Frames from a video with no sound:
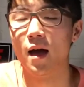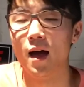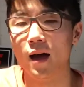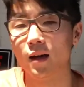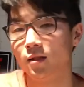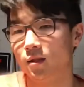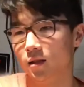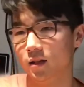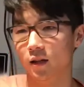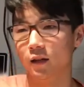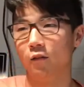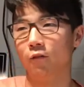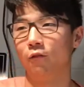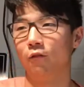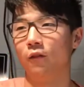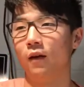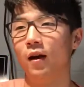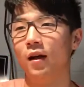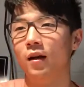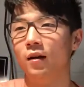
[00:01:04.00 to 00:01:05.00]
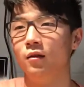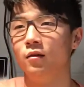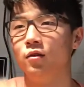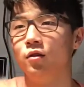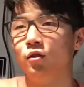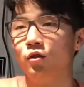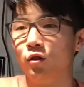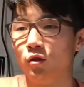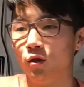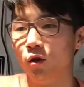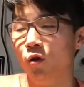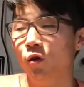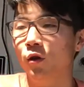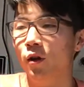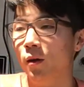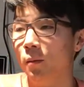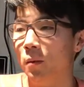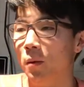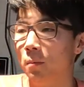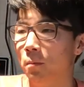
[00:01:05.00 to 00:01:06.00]
asking a friend to just hold
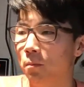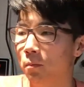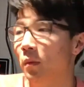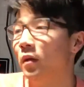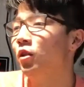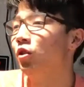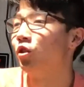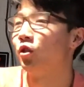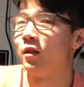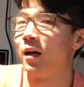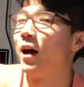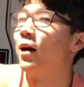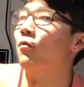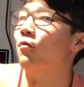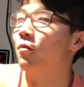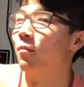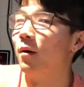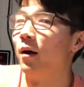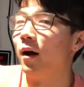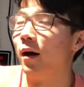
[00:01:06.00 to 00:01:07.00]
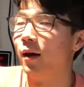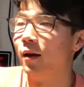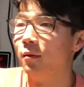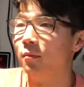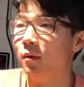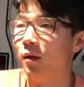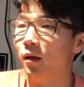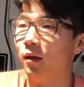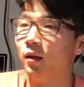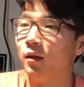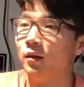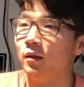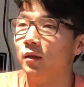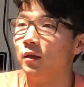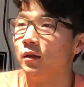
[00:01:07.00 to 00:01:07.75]
up a beach towel behind me.